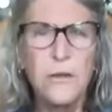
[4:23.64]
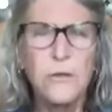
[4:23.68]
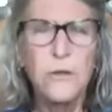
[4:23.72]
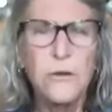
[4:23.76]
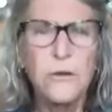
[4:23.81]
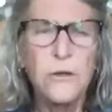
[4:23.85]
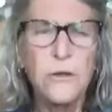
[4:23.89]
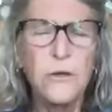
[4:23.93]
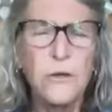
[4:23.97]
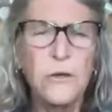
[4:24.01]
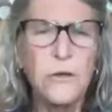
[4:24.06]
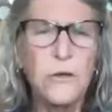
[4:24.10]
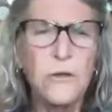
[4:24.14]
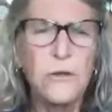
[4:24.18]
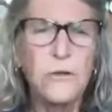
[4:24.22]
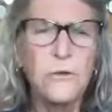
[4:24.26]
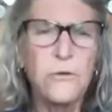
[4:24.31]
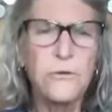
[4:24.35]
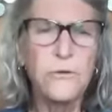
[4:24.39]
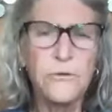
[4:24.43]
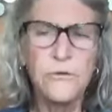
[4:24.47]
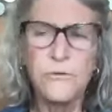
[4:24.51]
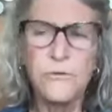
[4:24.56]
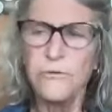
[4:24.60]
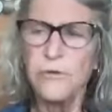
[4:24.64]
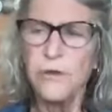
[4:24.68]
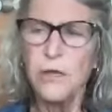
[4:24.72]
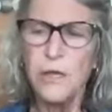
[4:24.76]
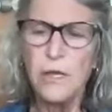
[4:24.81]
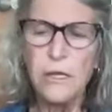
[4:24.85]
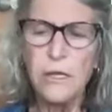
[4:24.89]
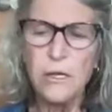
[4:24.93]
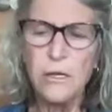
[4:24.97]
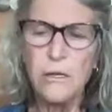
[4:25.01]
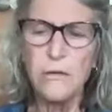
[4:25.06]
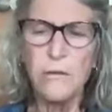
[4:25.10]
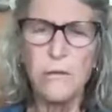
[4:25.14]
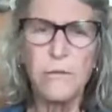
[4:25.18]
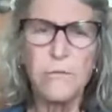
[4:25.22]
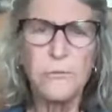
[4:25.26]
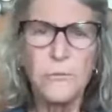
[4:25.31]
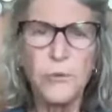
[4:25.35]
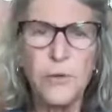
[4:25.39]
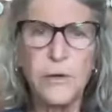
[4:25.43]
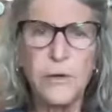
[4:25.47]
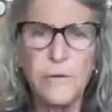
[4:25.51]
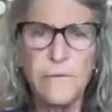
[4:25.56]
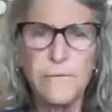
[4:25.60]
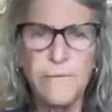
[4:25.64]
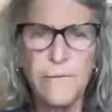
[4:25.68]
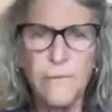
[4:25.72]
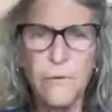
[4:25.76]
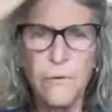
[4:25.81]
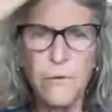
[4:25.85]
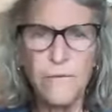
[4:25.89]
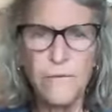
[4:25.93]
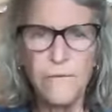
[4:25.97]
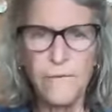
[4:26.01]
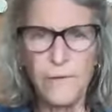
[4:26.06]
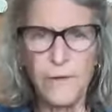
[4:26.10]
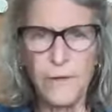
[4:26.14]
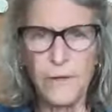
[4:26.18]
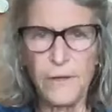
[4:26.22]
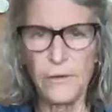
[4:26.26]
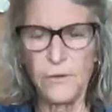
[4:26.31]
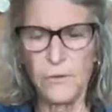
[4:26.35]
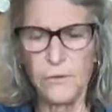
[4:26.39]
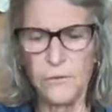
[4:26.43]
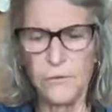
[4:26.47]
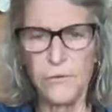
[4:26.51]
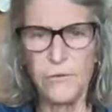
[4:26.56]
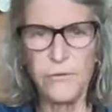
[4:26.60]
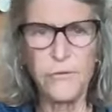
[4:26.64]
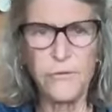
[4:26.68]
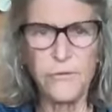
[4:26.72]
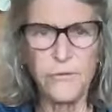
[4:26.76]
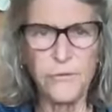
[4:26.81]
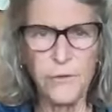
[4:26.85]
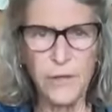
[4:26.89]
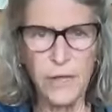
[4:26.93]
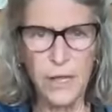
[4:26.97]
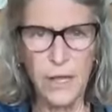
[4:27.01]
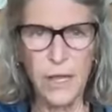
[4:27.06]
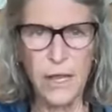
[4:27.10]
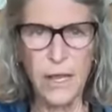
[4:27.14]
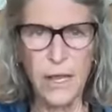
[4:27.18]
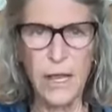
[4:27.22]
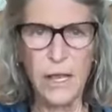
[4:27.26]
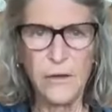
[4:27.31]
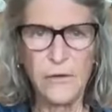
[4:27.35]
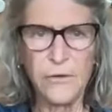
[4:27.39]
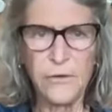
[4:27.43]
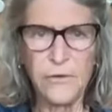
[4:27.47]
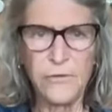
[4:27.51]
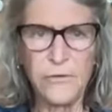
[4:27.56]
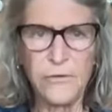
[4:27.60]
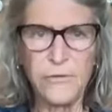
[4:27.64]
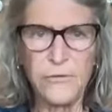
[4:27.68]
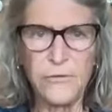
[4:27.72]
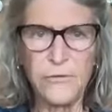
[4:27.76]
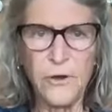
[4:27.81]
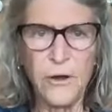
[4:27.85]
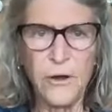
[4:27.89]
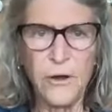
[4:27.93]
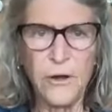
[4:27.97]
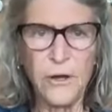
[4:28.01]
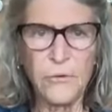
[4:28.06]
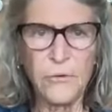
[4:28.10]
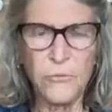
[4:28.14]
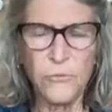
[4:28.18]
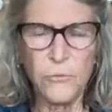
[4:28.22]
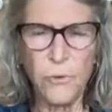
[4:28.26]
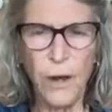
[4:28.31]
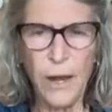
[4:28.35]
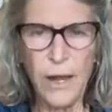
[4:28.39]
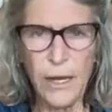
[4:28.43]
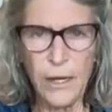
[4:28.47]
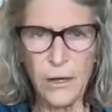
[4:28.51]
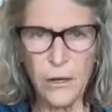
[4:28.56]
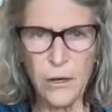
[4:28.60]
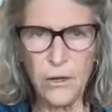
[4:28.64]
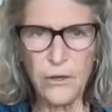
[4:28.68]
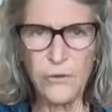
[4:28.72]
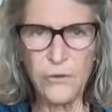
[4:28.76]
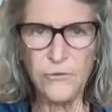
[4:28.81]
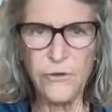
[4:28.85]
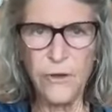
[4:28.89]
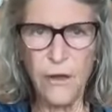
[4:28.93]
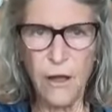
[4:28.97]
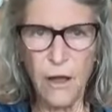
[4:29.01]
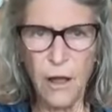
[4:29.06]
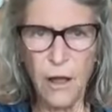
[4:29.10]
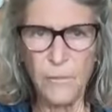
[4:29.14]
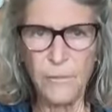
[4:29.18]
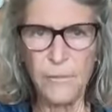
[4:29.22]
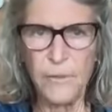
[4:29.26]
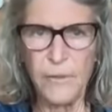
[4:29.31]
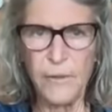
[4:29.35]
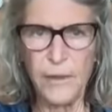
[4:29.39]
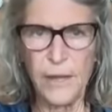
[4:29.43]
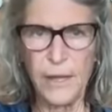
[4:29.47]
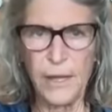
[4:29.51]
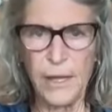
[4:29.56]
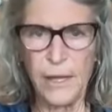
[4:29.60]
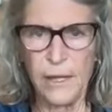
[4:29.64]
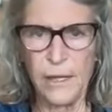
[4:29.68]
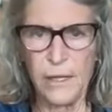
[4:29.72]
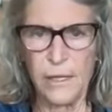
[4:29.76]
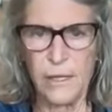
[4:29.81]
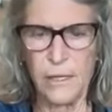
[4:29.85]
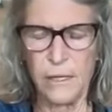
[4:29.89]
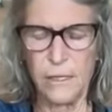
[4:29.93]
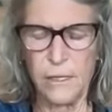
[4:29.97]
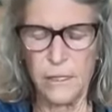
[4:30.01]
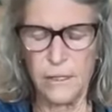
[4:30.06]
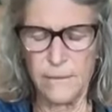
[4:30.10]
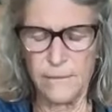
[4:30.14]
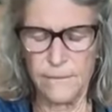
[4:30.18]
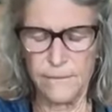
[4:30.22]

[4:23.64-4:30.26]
you're going to use, 3 or 4 fingers and just starting right on top of the head